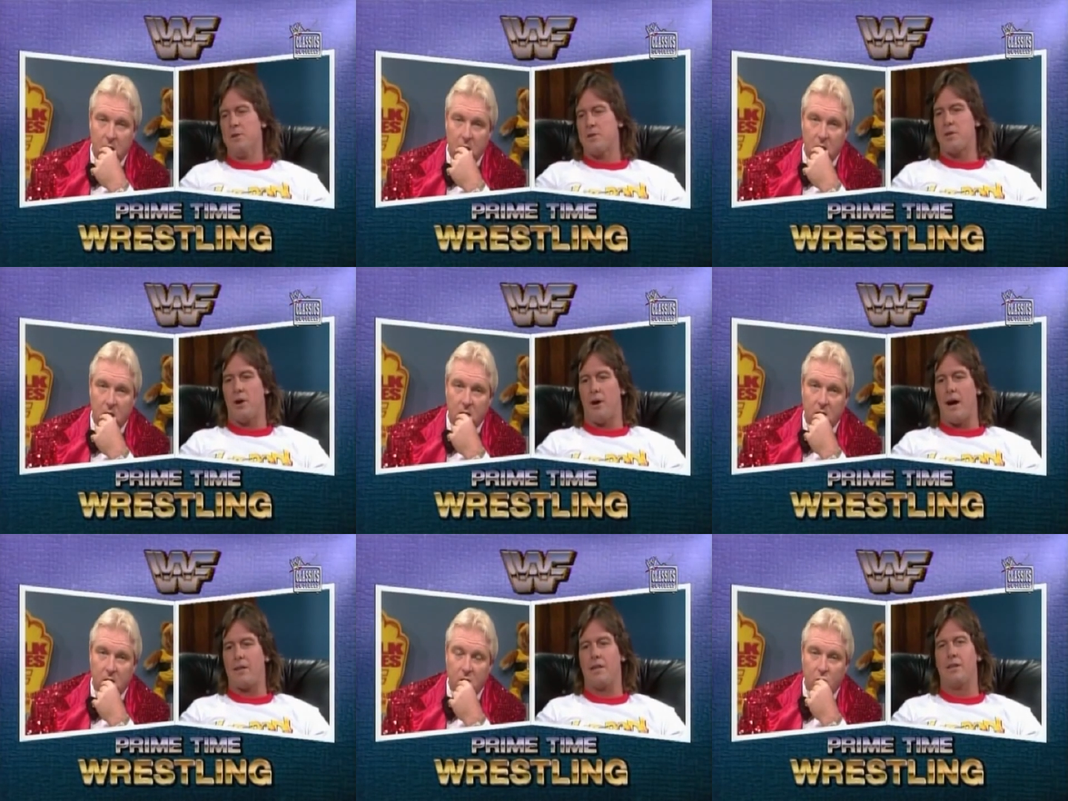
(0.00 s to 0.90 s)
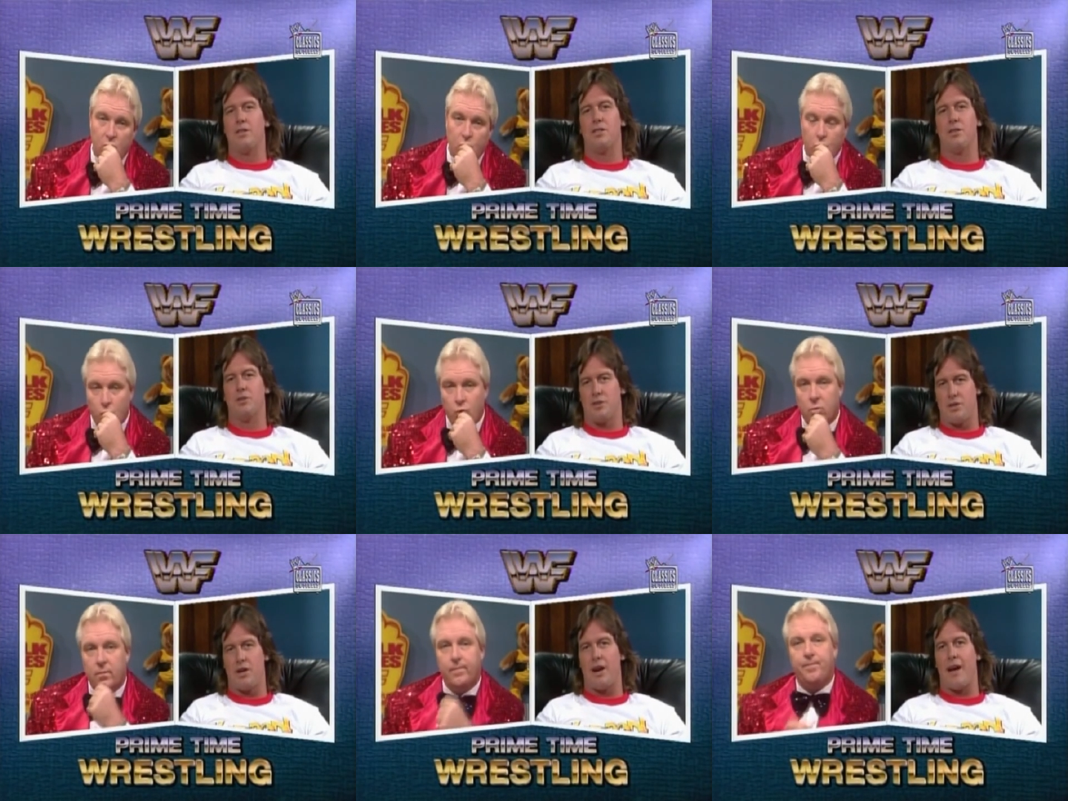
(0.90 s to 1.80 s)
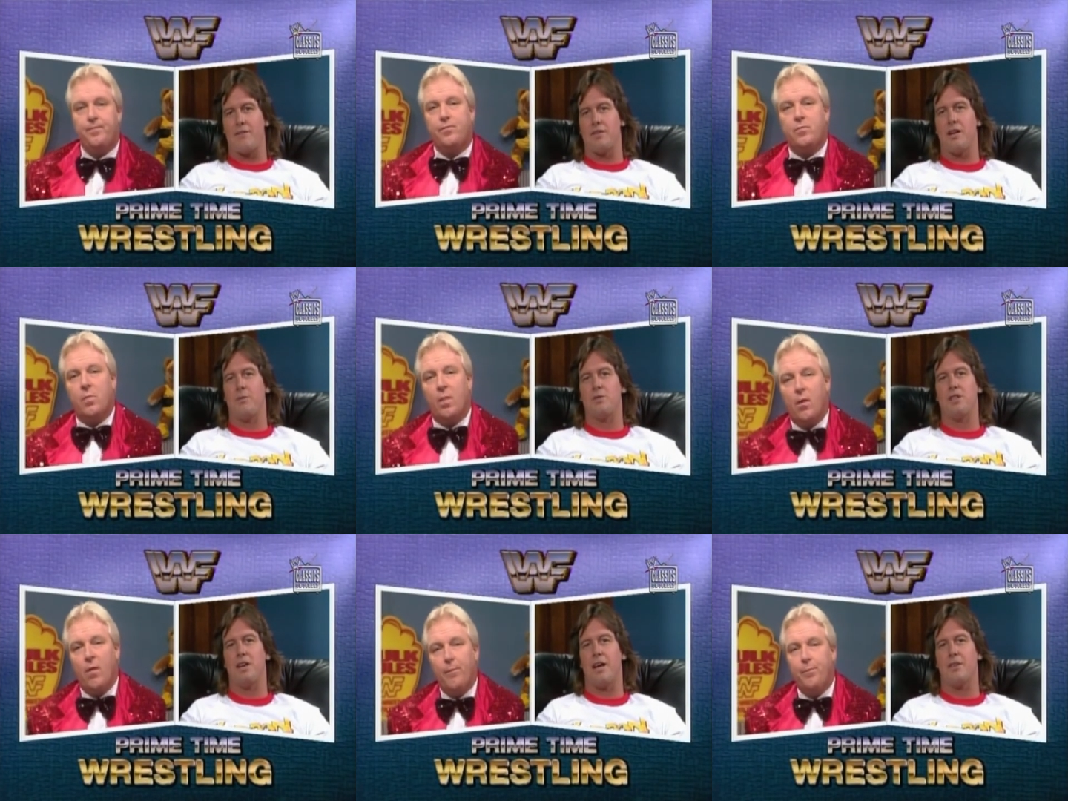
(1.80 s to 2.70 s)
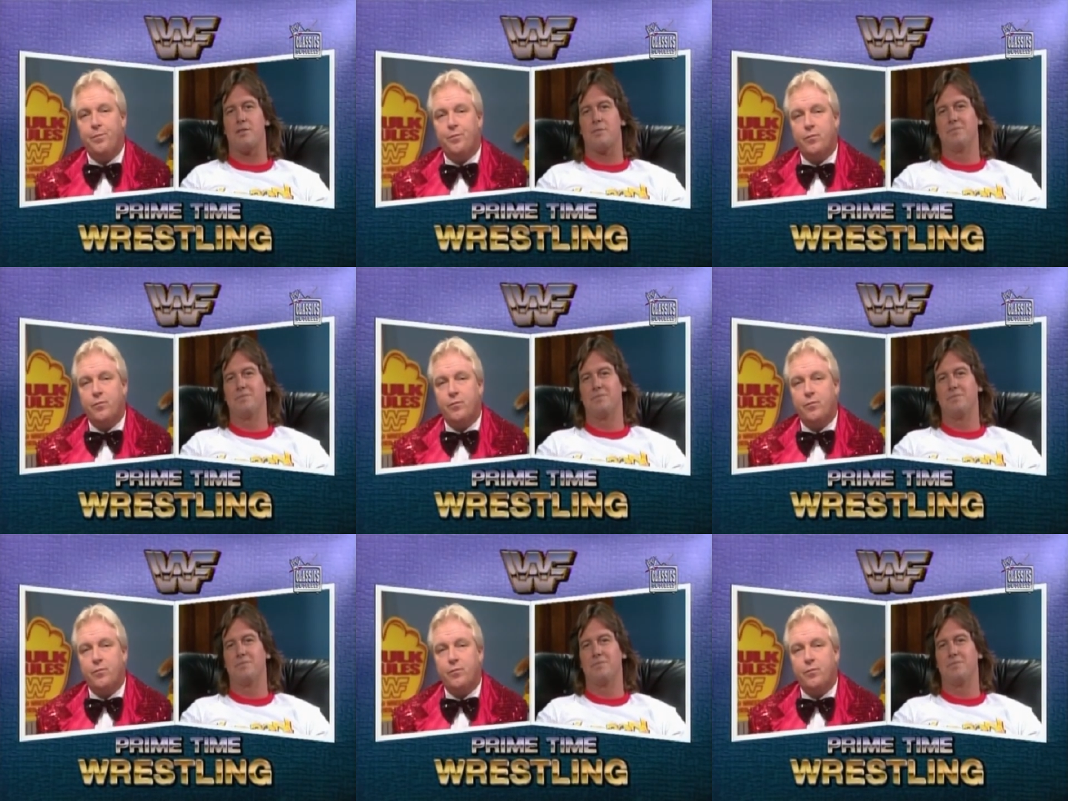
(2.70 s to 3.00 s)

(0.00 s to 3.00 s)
Speaker 1: So I think that she she's going to have to take what she gets,